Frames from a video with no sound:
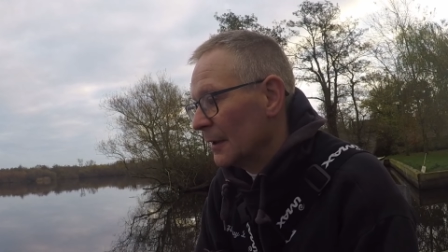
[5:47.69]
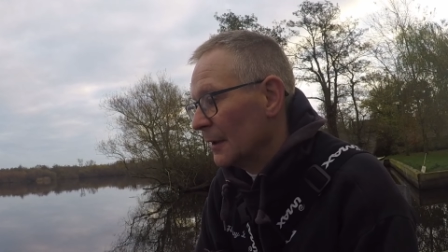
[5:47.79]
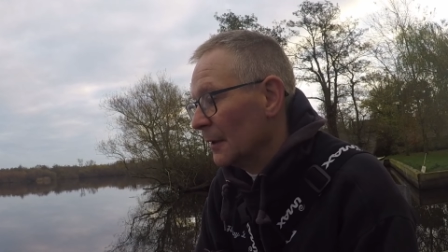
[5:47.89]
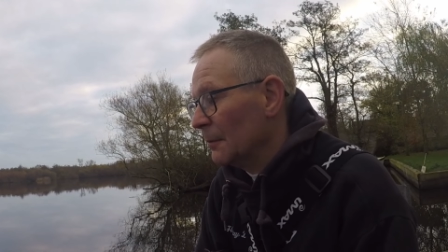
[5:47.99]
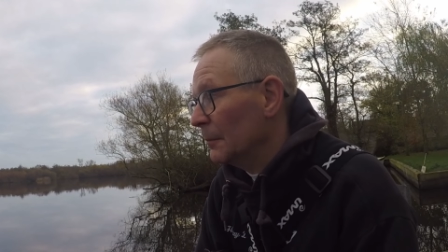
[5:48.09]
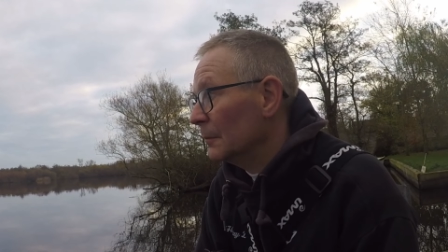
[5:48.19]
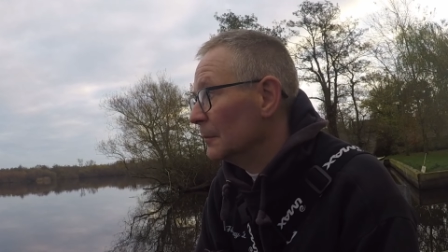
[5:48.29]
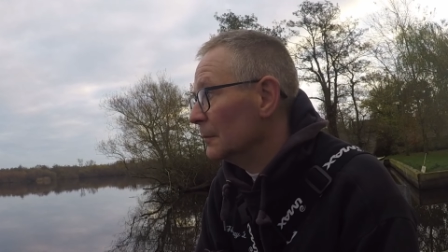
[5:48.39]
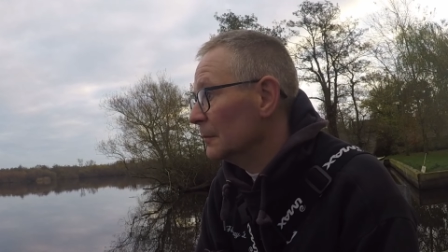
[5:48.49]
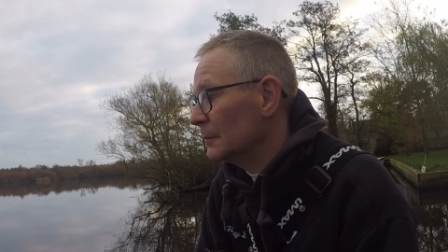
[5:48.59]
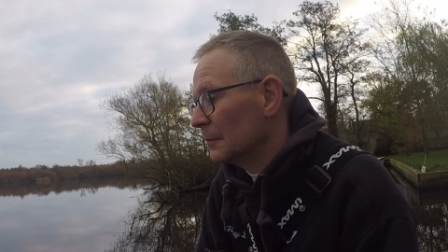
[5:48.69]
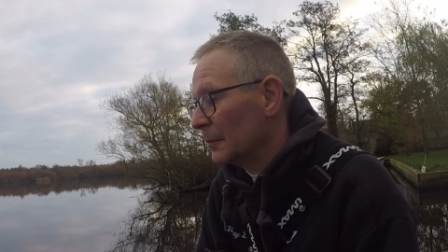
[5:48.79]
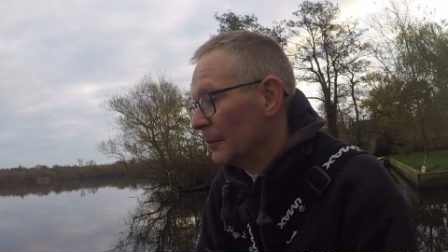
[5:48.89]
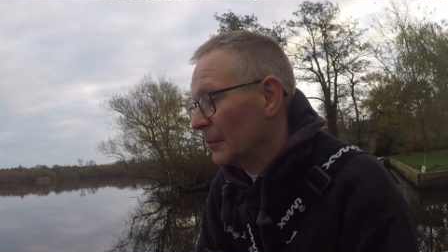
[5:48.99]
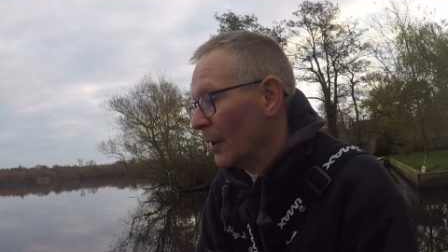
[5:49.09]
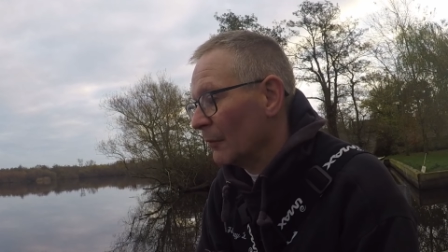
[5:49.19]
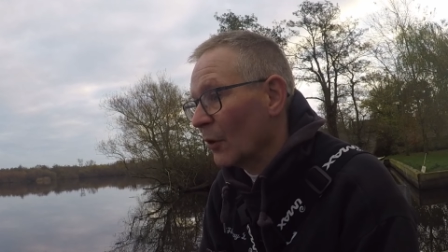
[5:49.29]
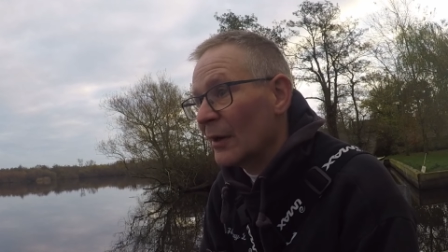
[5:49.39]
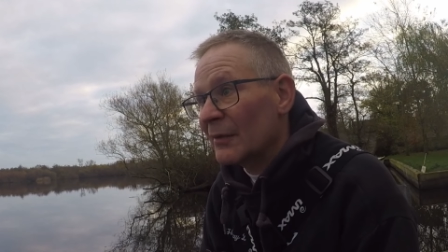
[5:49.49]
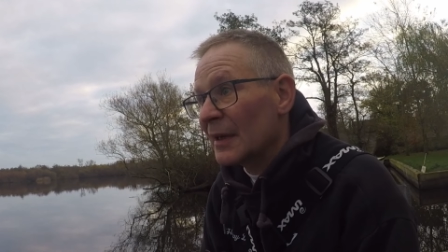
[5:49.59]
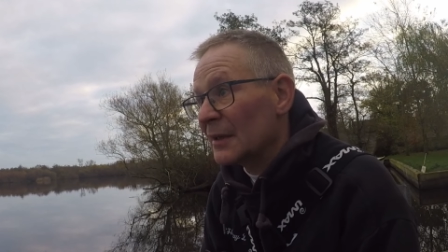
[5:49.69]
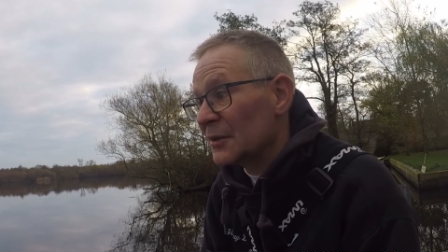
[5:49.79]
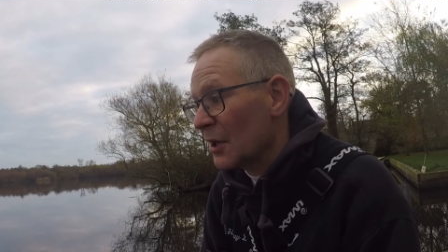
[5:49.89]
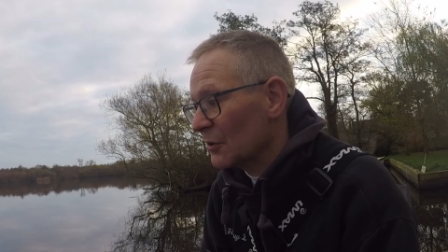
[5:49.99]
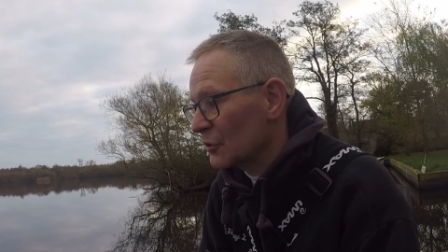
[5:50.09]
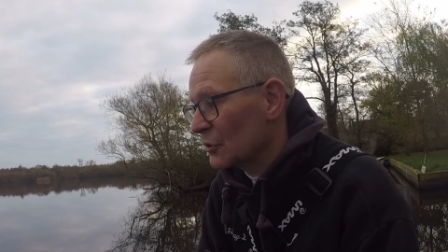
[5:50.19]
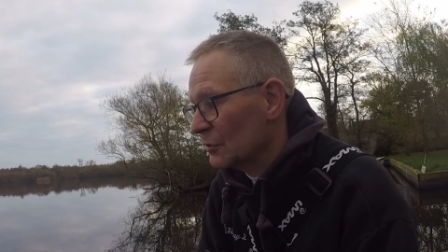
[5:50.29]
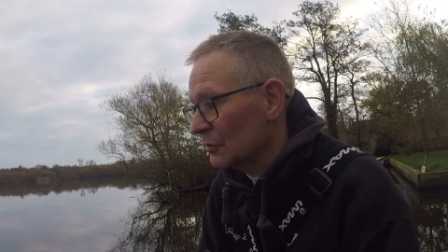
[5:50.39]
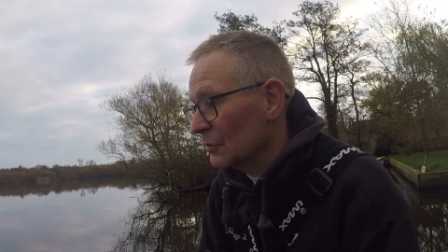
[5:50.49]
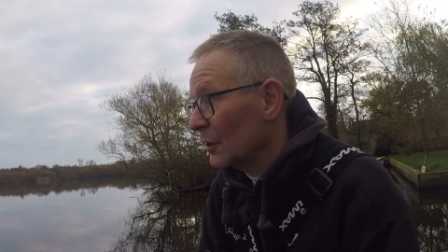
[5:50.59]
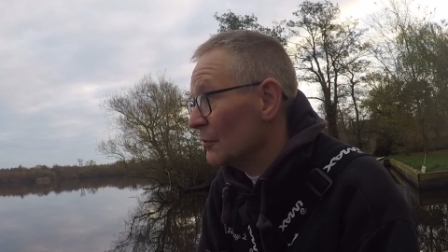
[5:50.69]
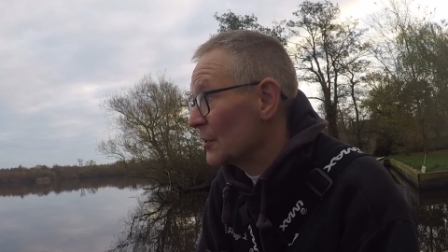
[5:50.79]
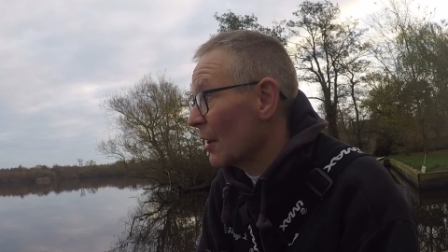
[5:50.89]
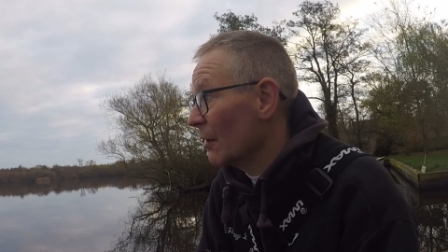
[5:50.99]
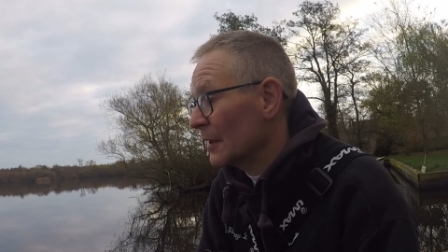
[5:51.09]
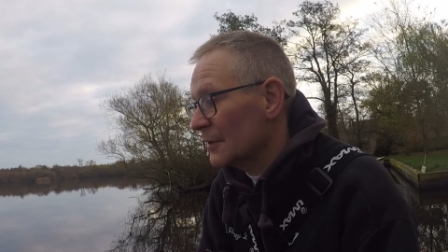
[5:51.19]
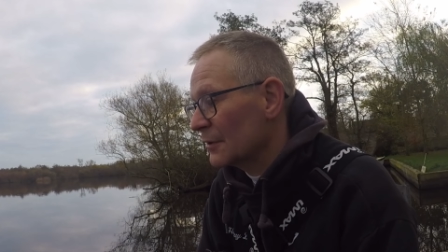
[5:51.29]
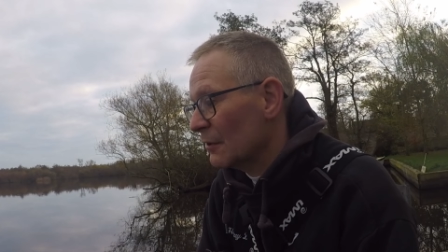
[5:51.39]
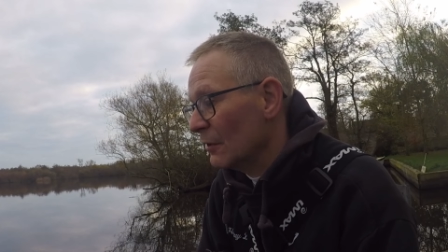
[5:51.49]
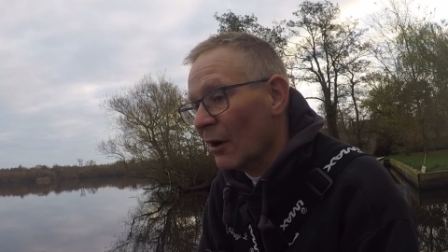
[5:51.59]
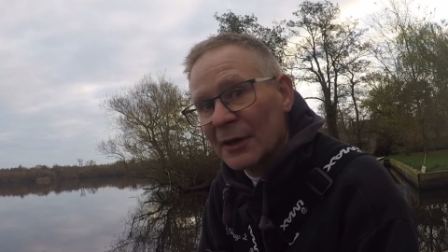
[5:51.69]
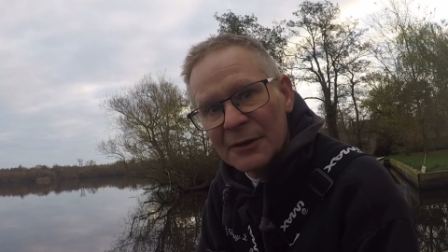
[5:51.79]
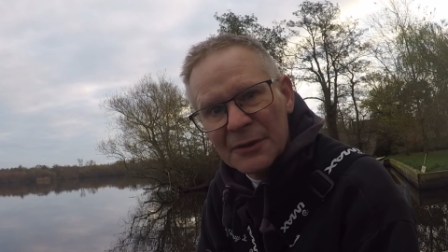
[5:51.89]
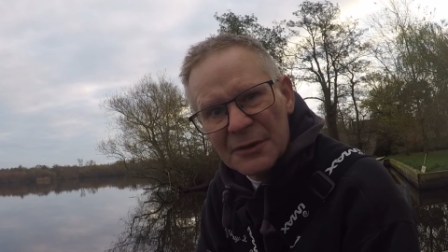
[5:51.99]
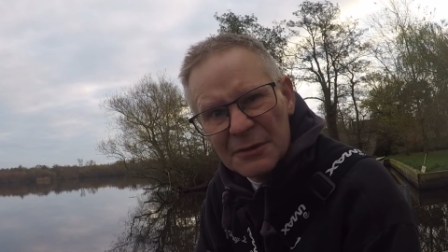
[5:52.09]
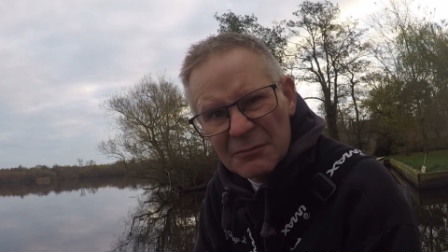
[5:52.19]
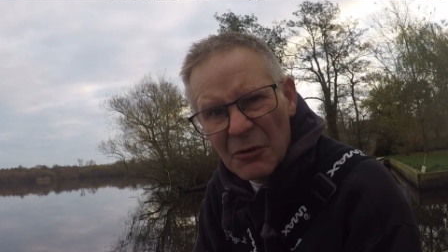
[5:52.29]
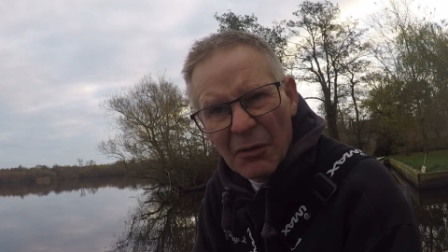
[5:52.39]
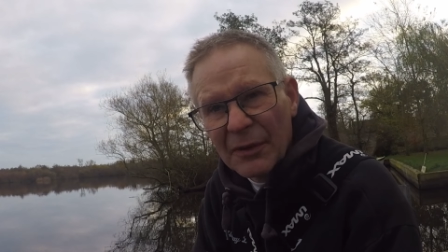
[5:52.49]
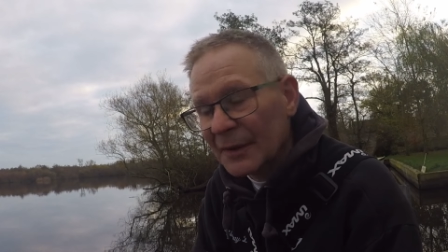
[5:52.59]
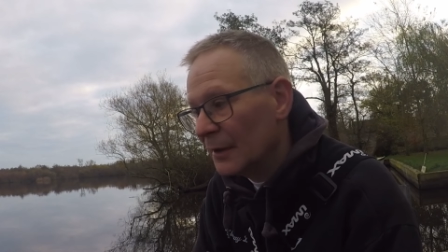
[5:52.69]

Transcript: But I've not even had a touch. No signs, no liners, nothing.